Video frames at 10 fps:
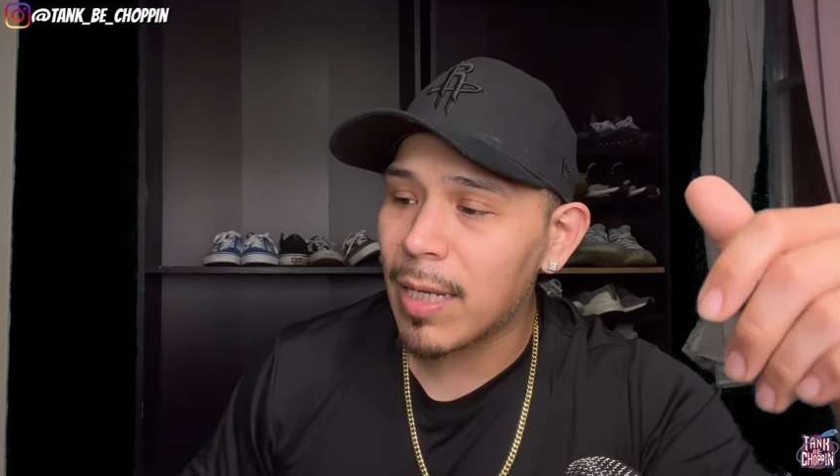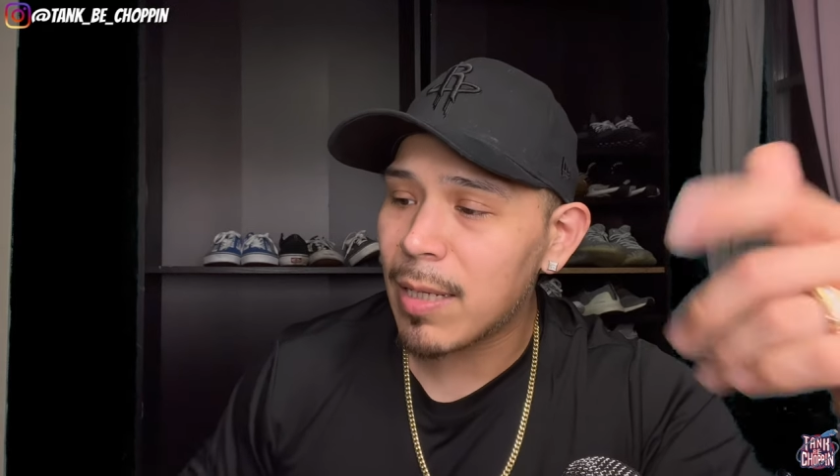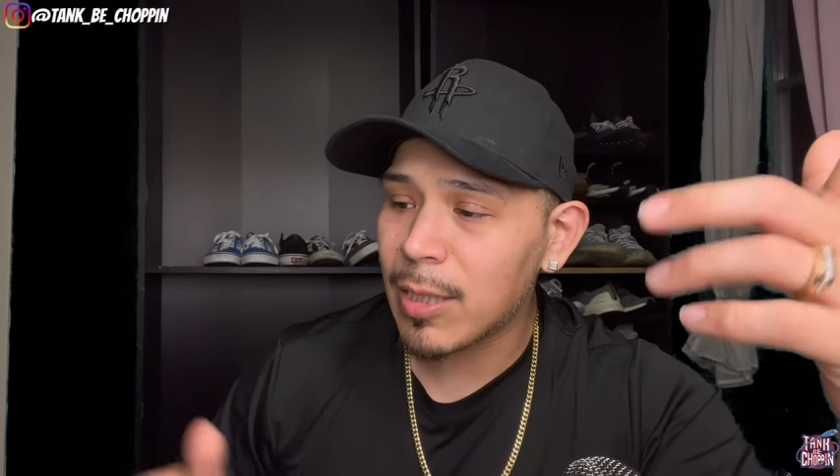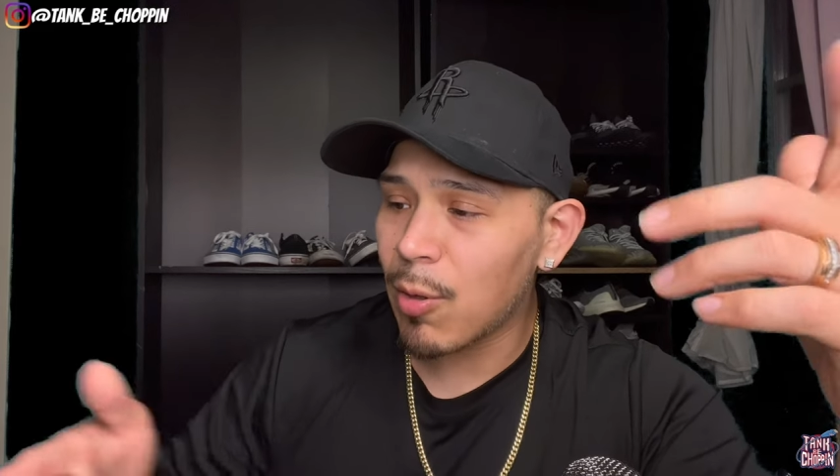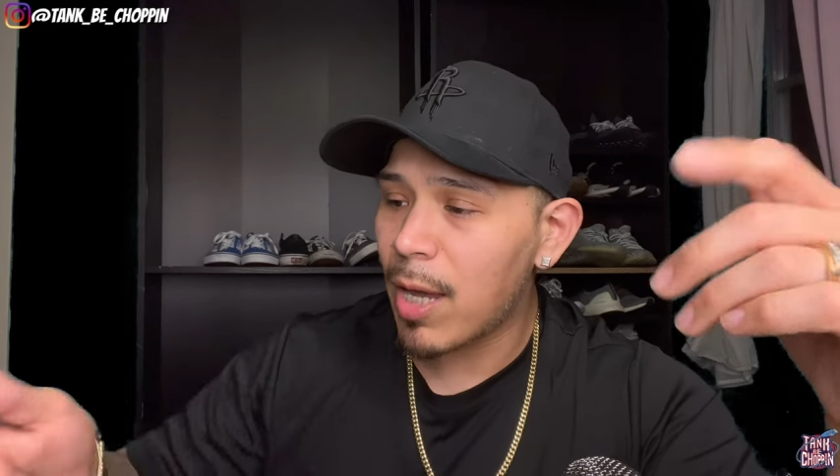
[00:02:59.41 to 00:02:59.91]

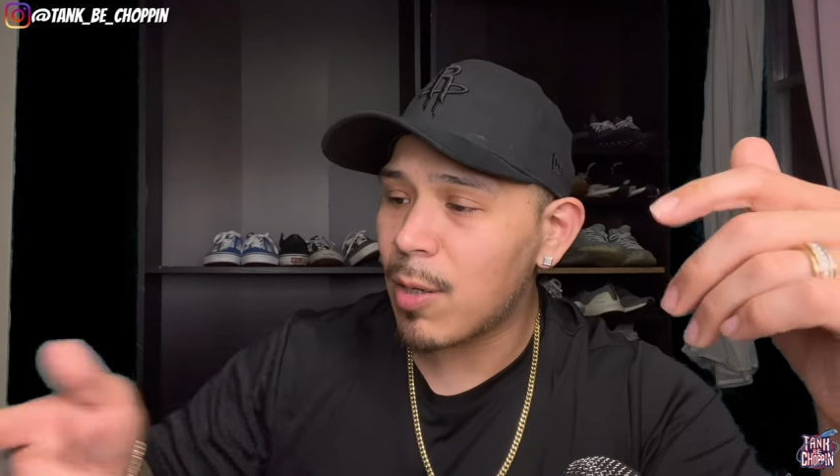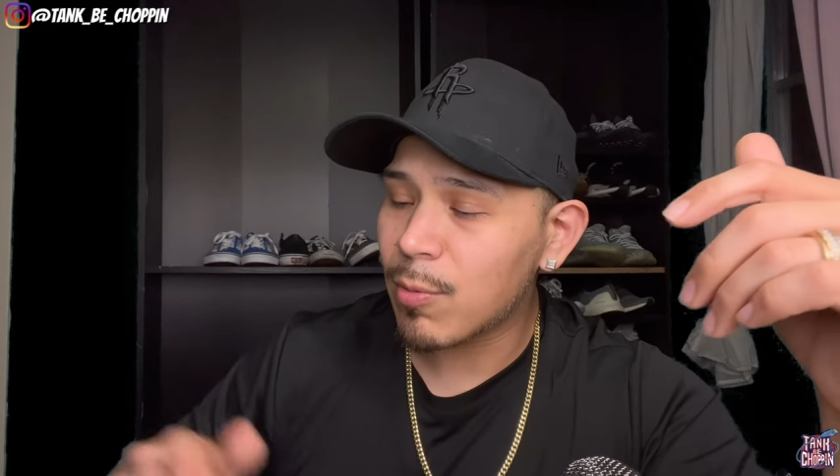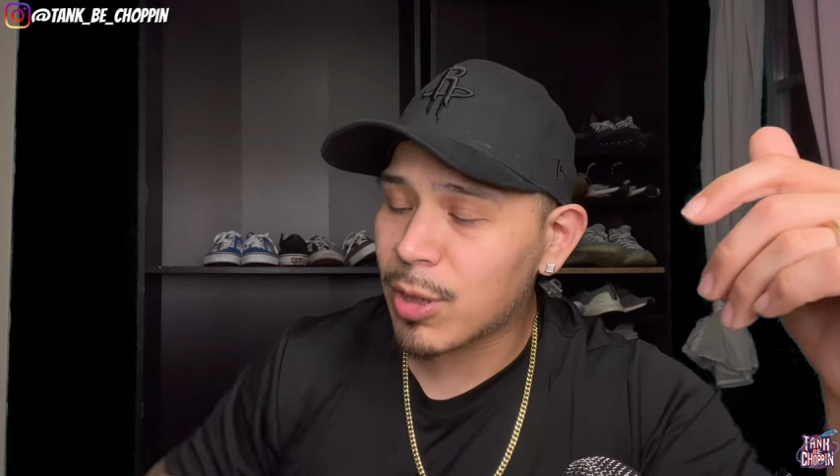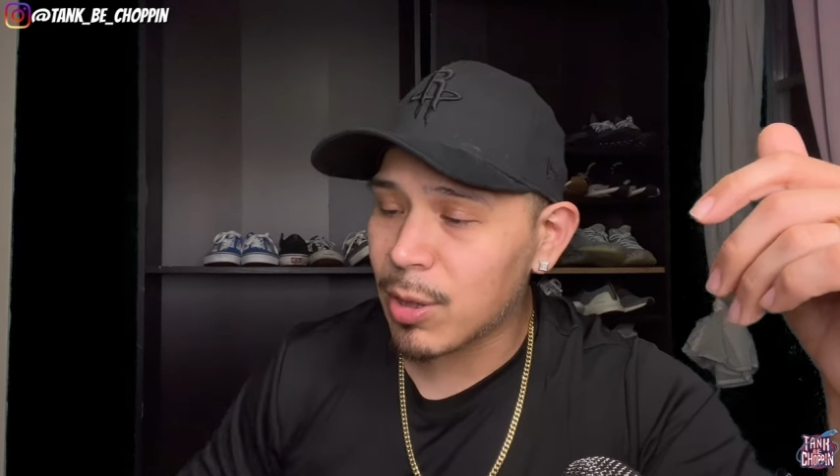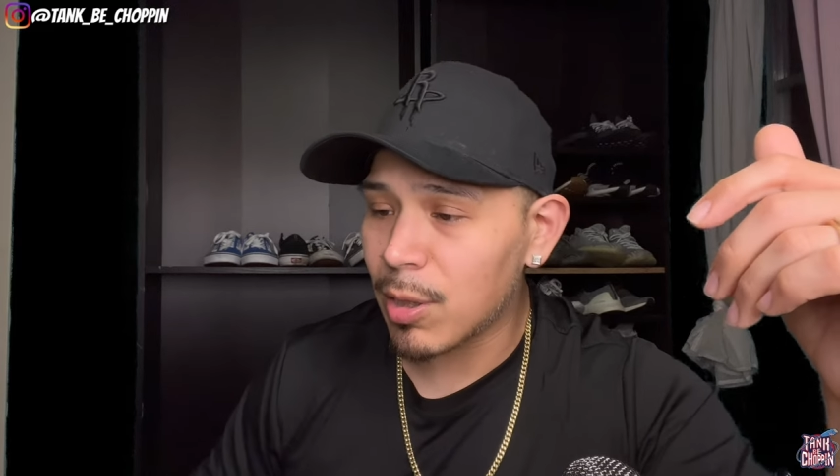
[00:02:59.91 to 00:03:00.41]
Let's go ahead
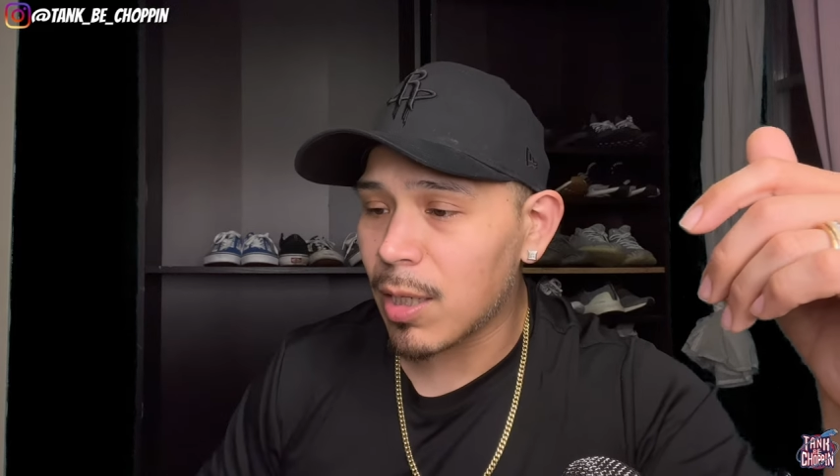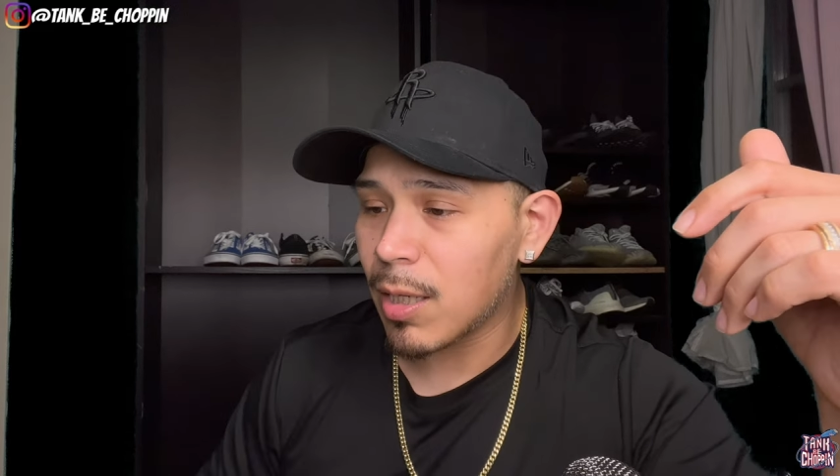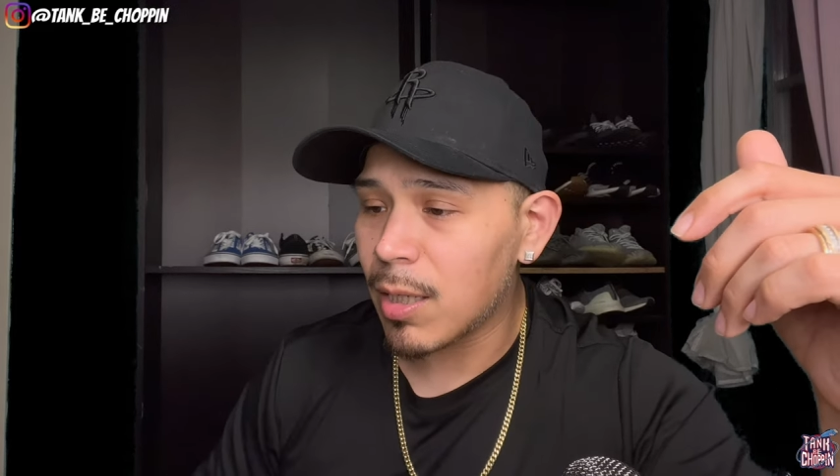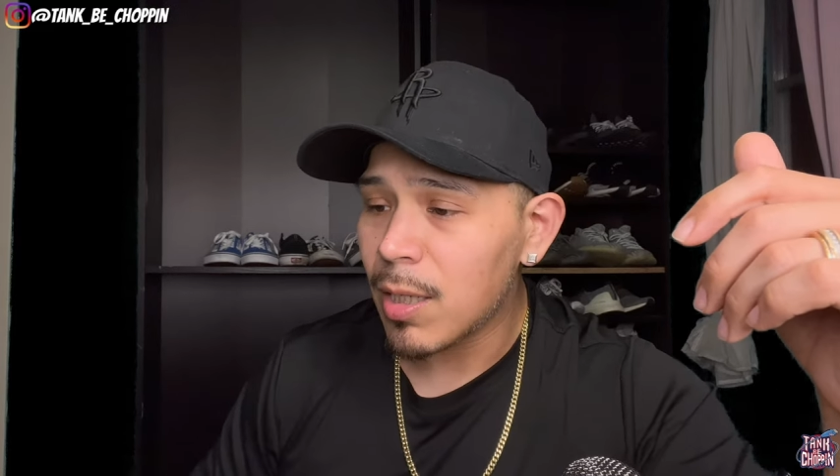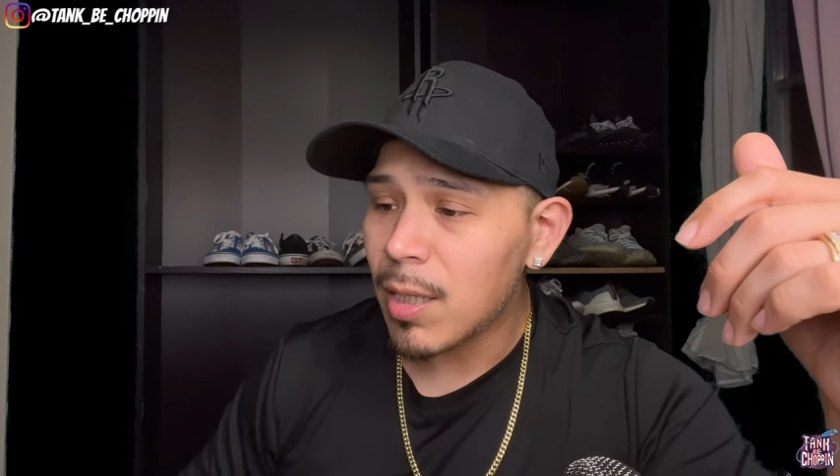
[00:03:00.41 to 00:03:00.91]
and
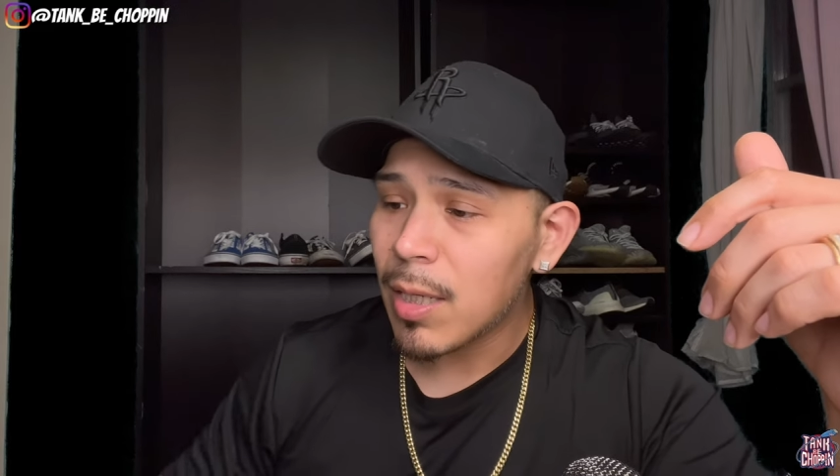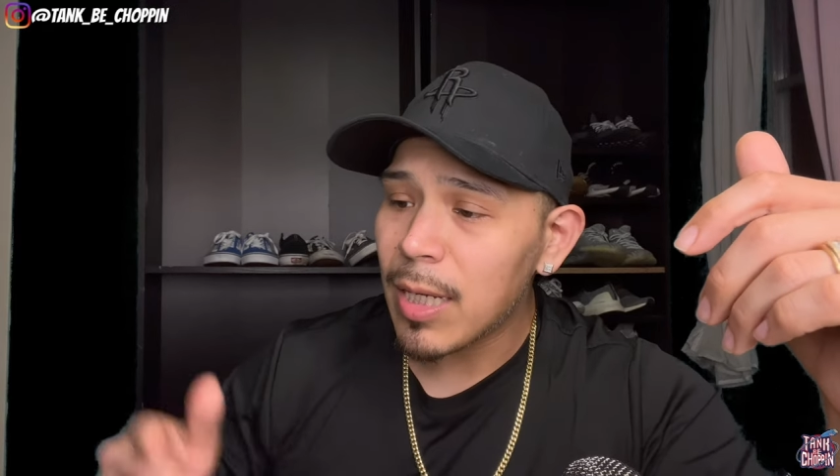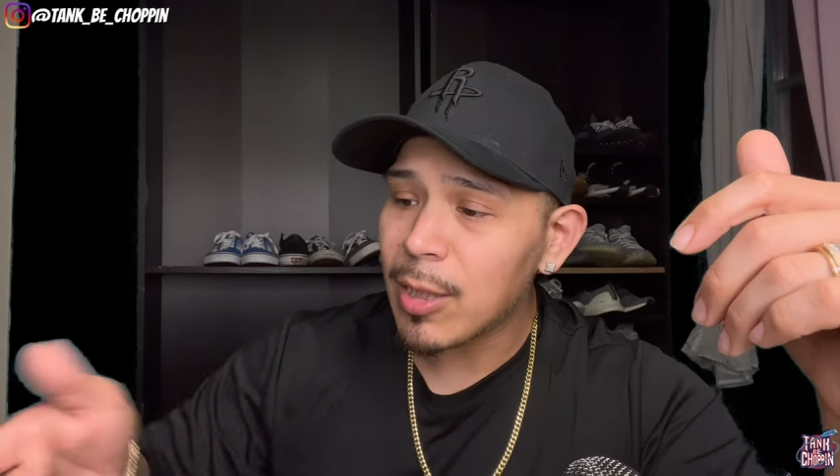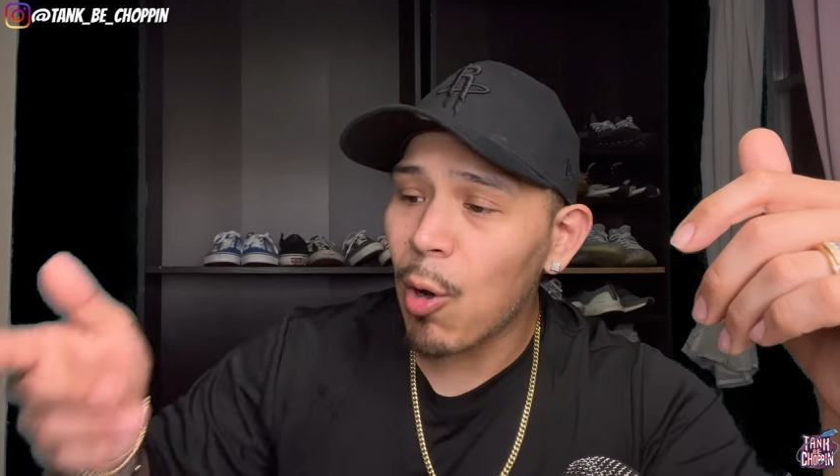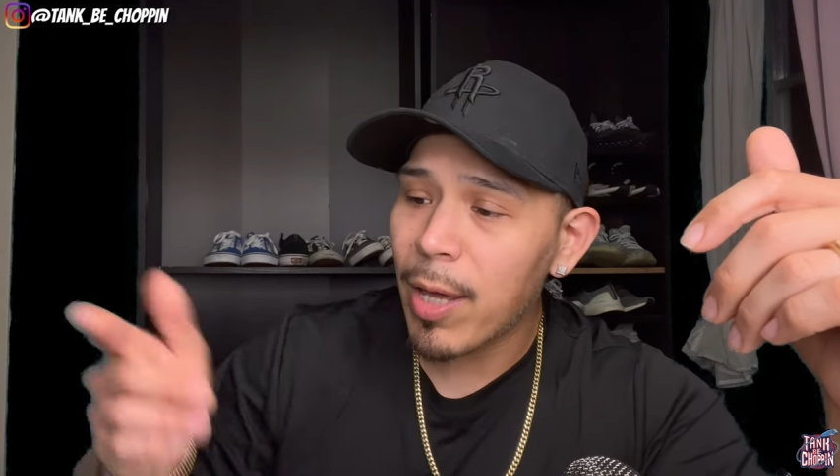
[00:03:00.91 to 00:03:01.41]
uh,
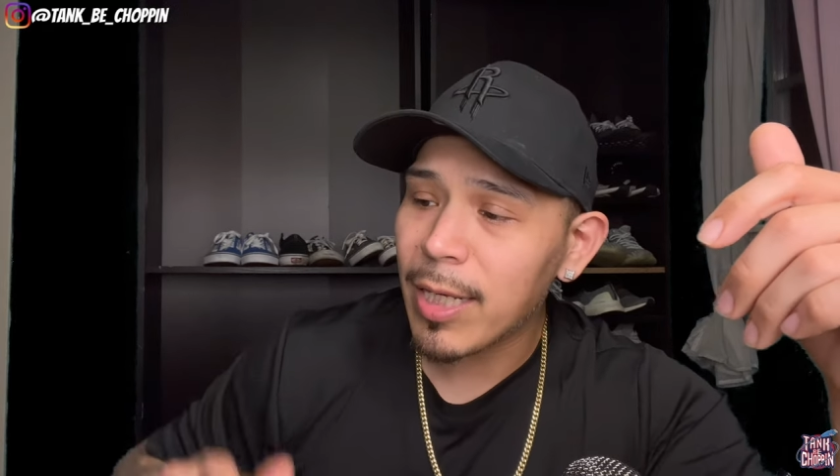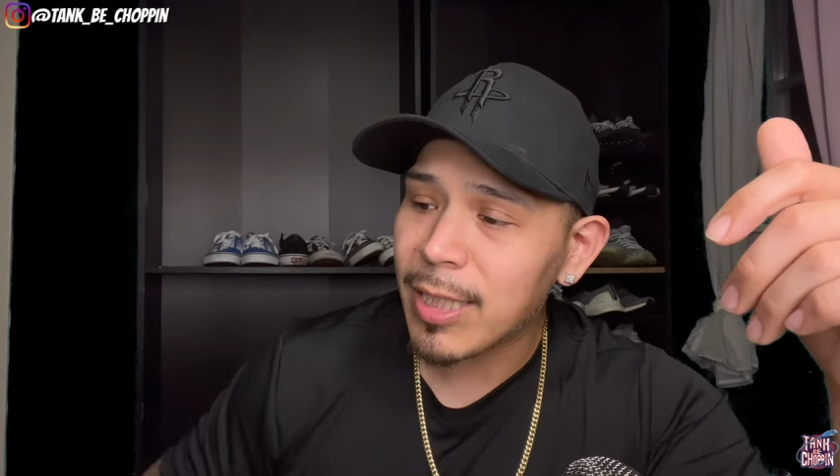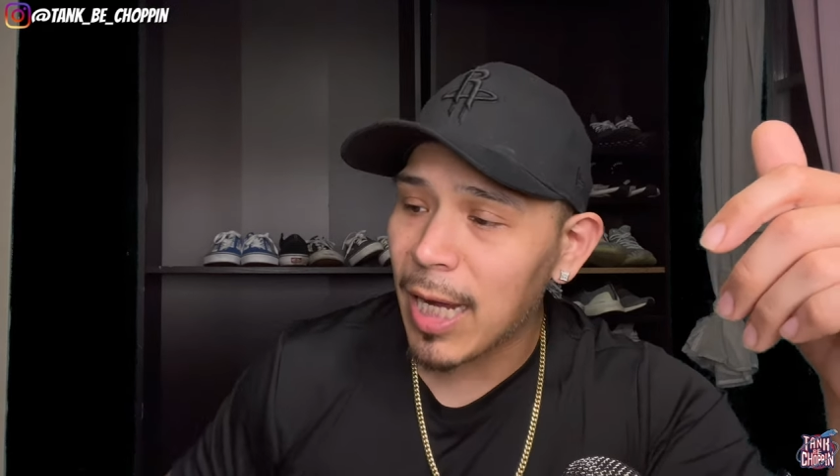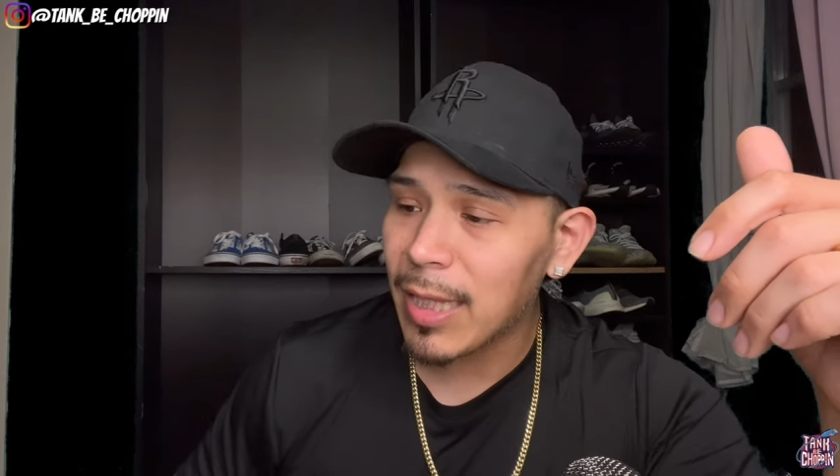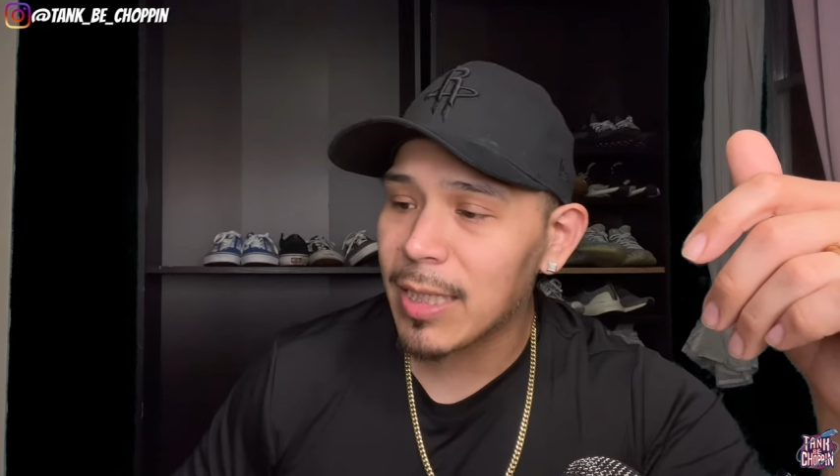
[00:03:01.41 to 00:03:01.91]
let's go ahead and check this